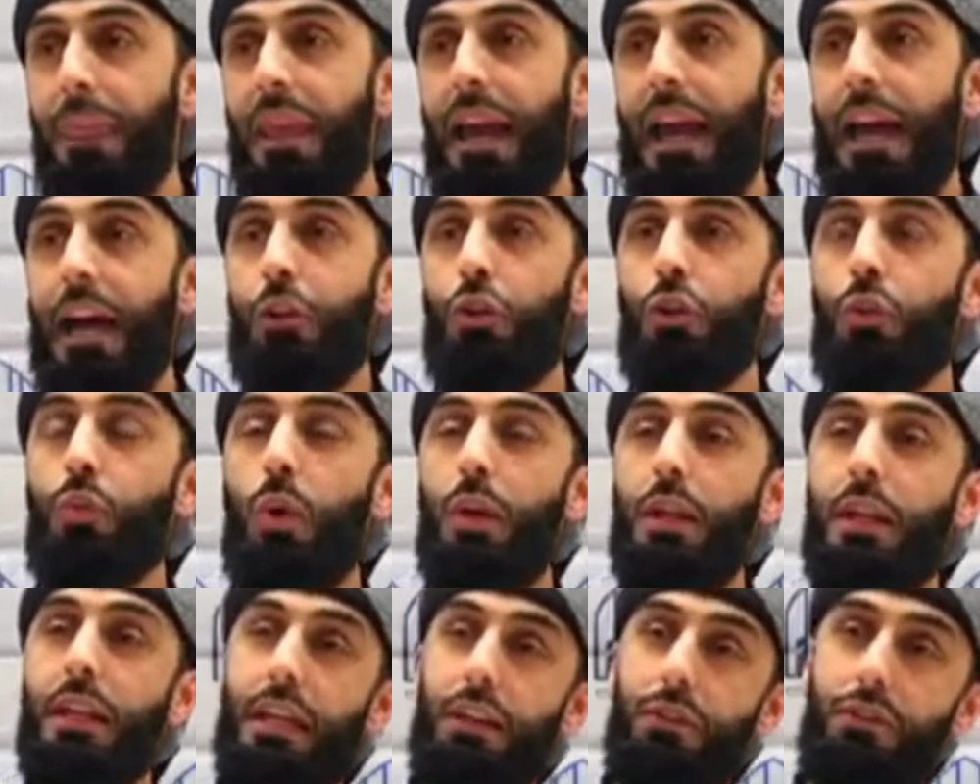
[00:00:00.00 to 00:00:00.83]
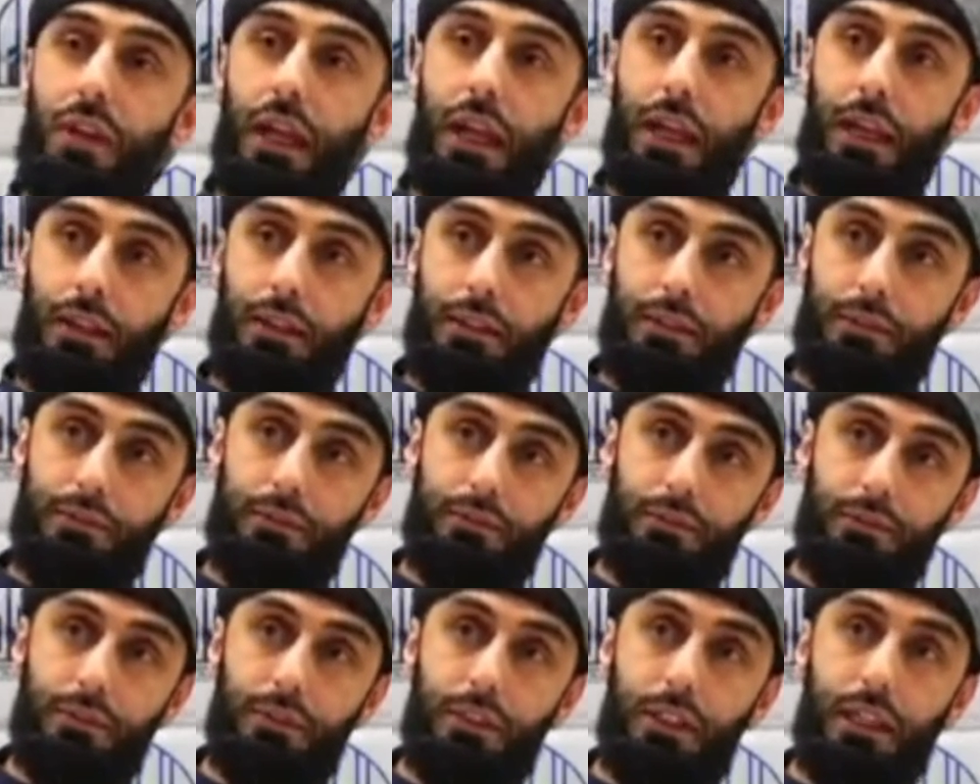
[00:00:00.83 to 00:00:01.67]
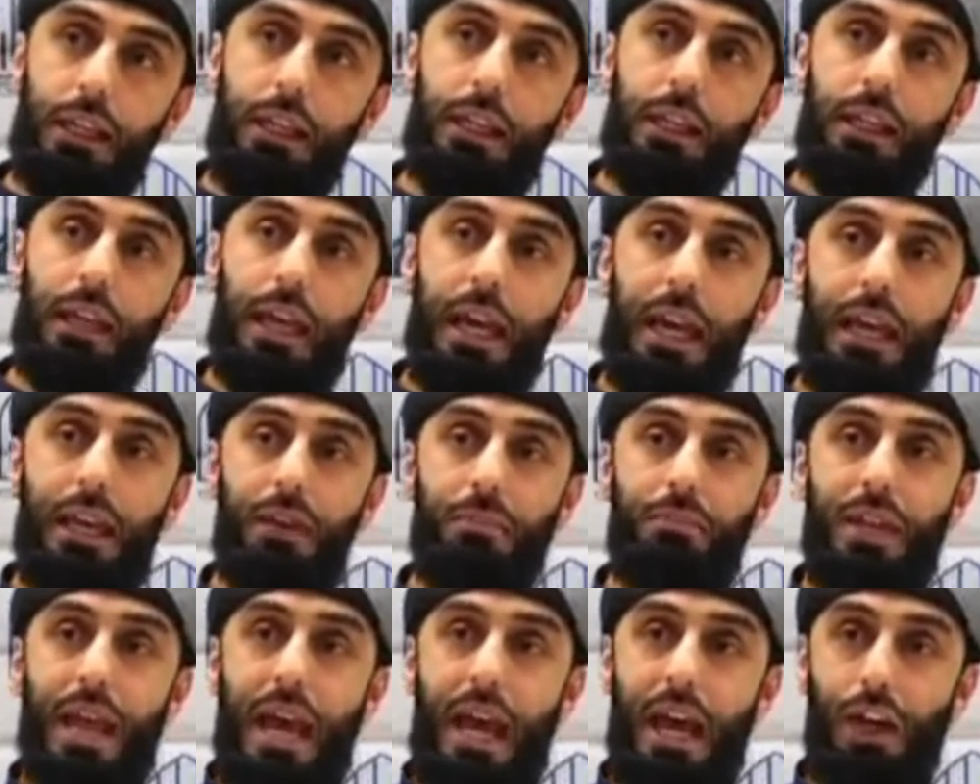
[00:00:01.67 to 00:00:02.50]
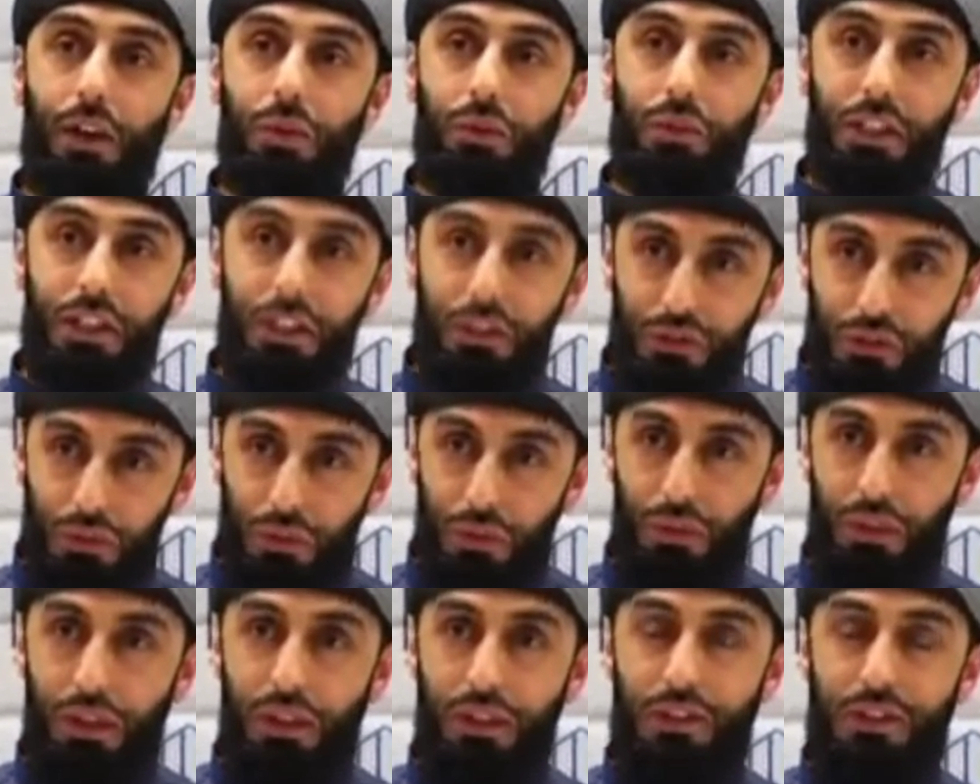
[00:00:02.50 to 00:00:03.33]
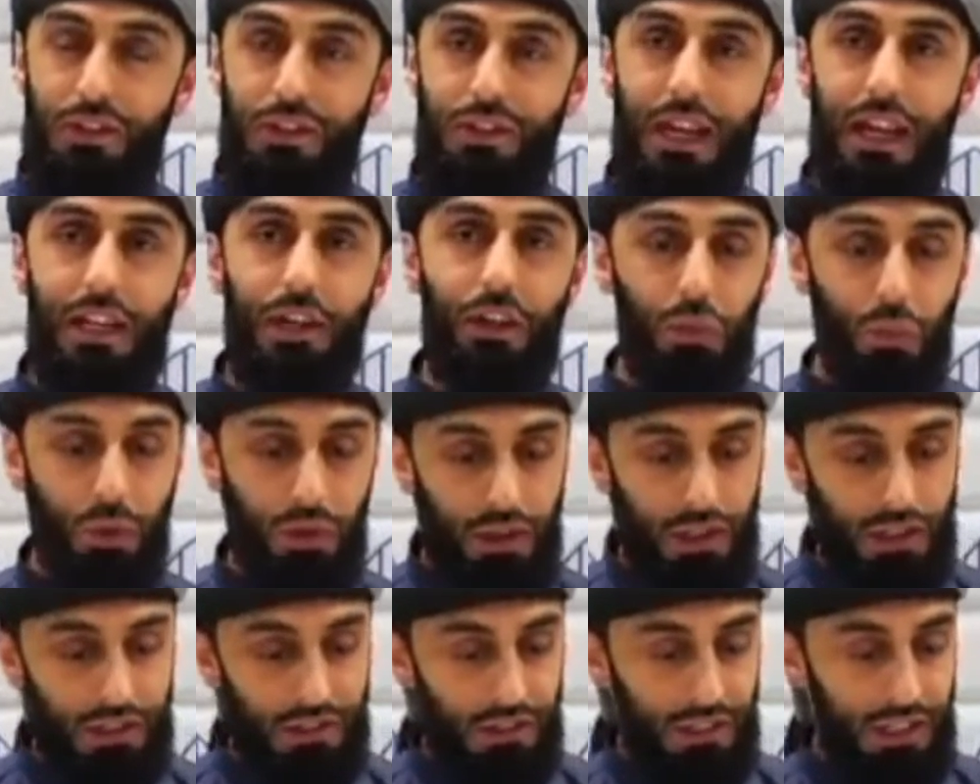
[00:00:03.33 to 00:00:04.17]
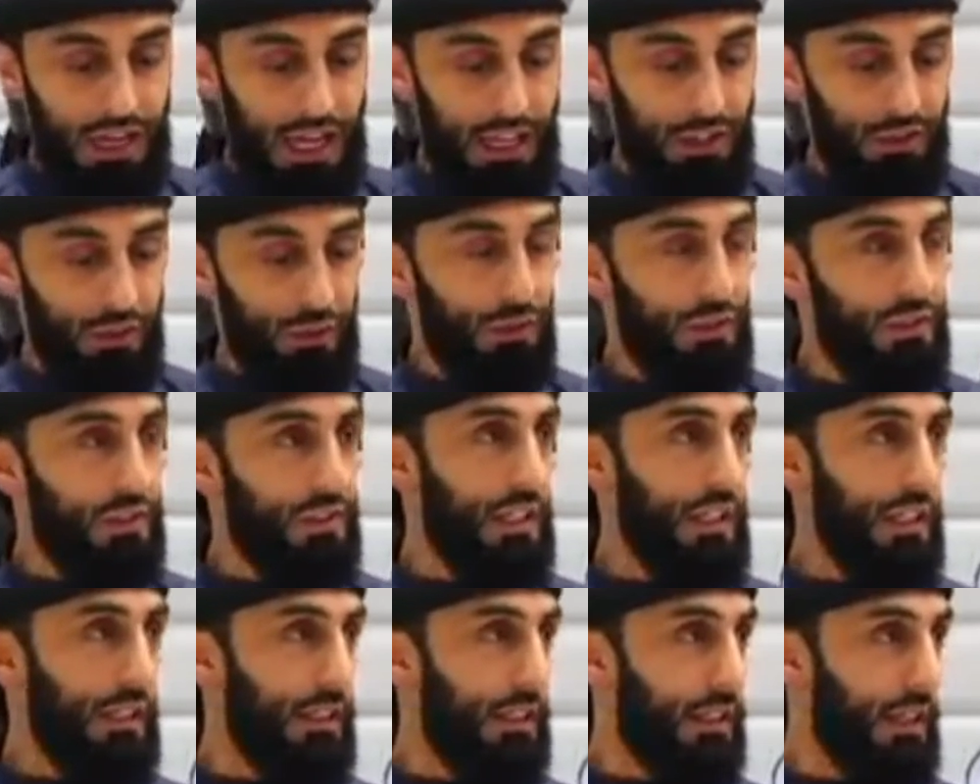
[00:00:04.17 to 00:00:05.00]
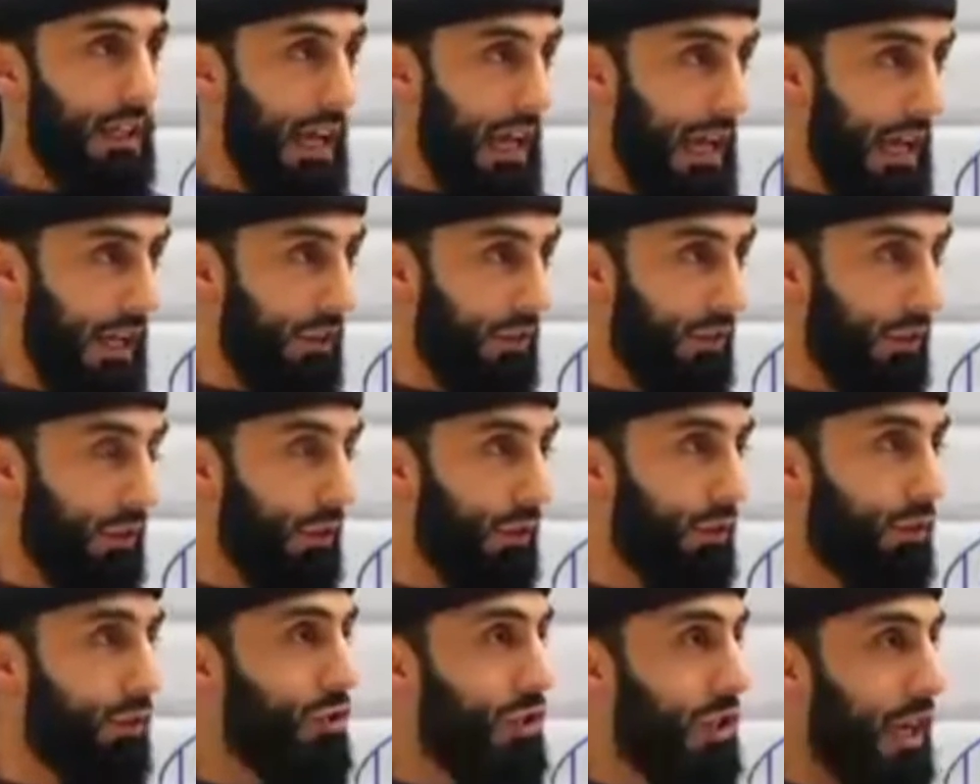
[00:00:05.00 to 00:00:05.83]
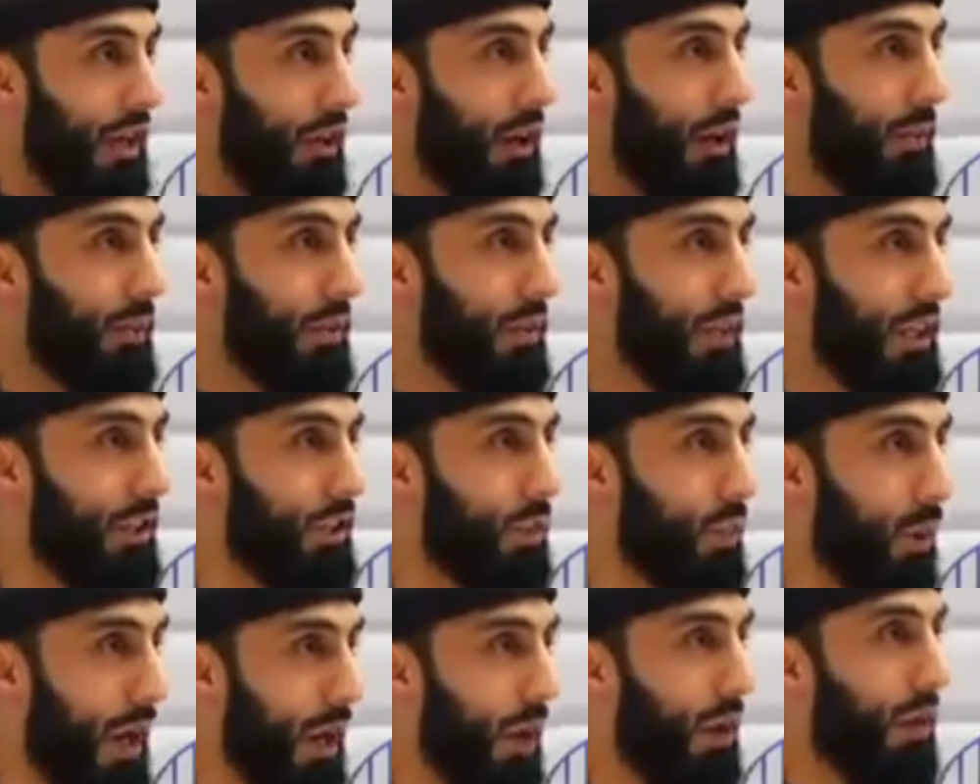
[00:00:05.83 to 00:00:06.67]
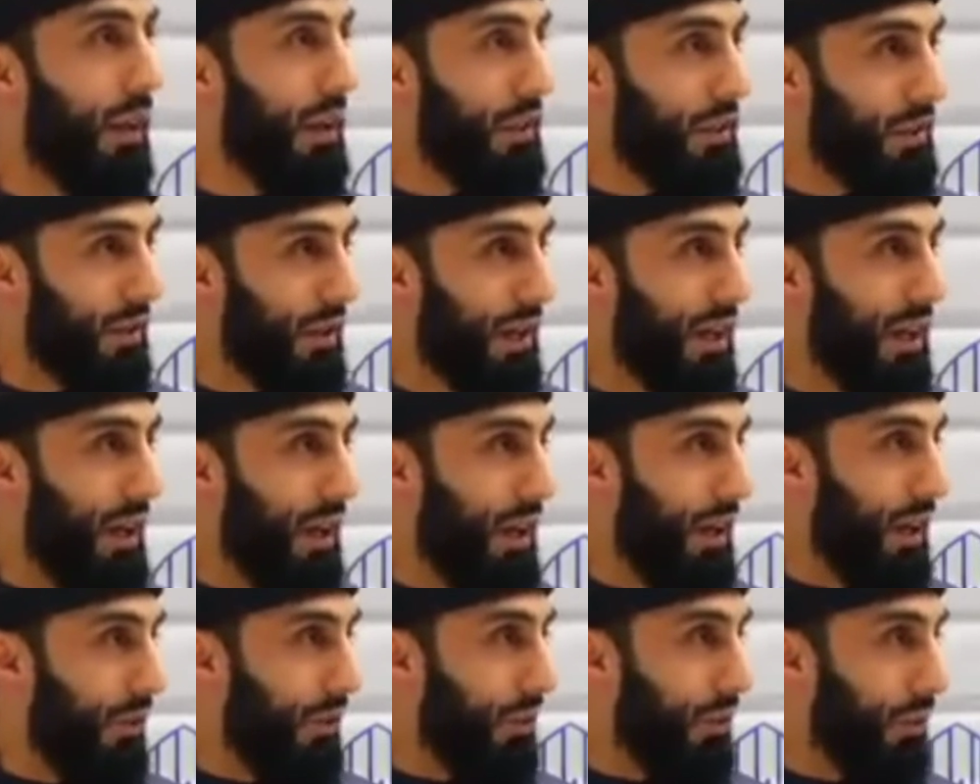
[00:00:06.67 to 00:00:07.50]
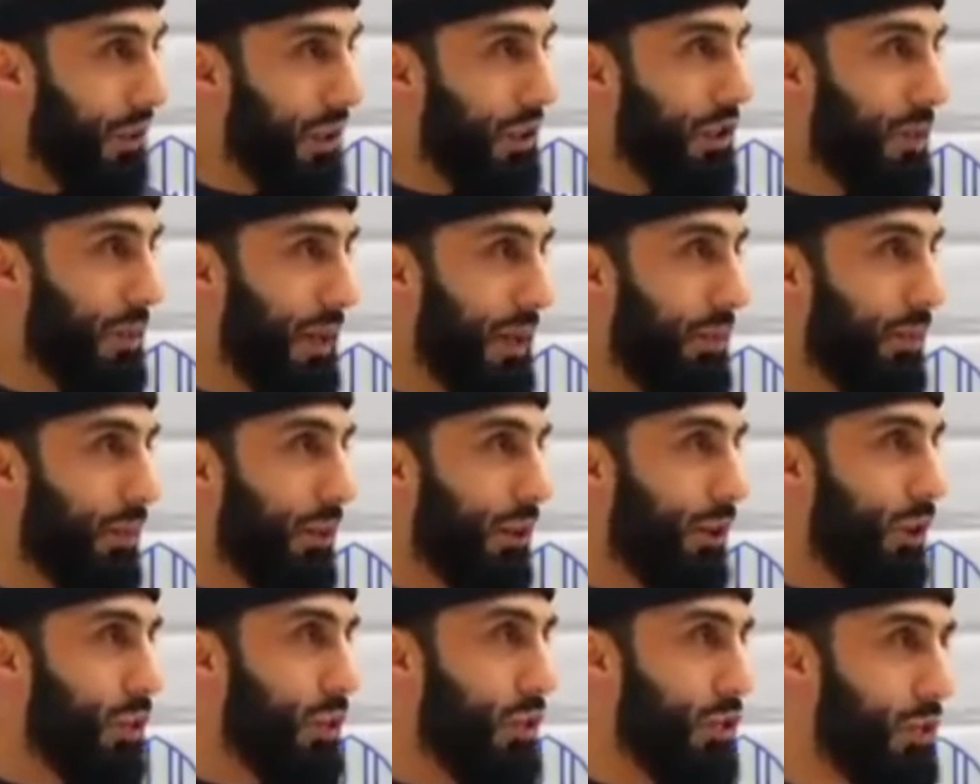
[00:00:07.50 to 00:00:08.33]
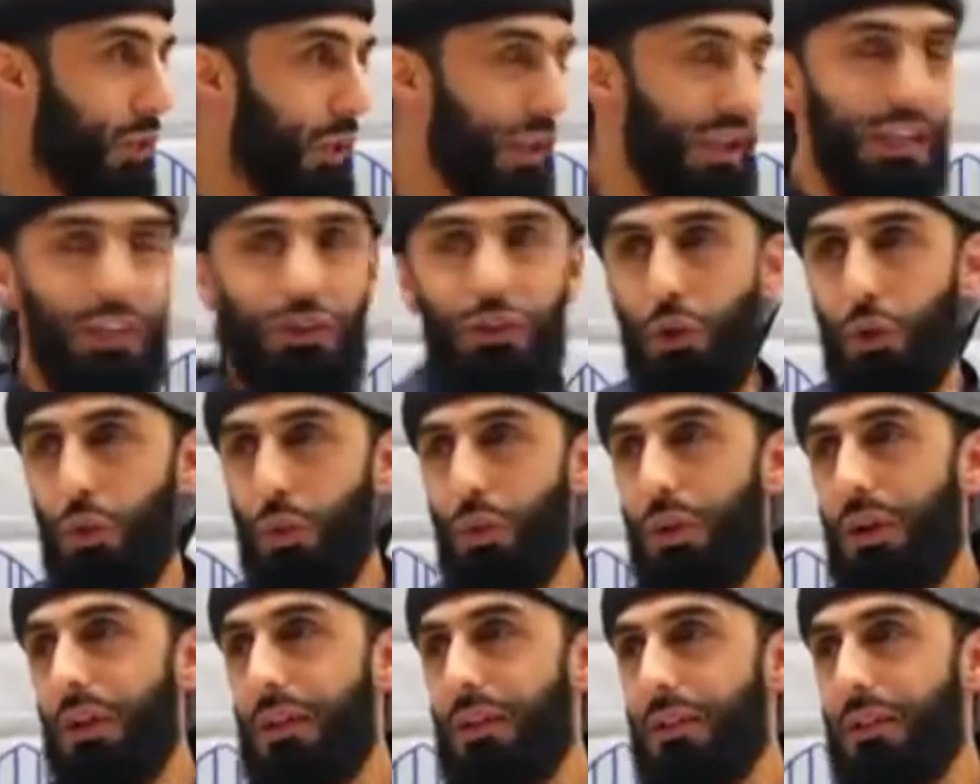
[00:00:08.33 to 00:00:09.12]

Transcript: And on one evening, he came down into the cellar with his candlestick and candle to check up on his wealth, as rich people usually do.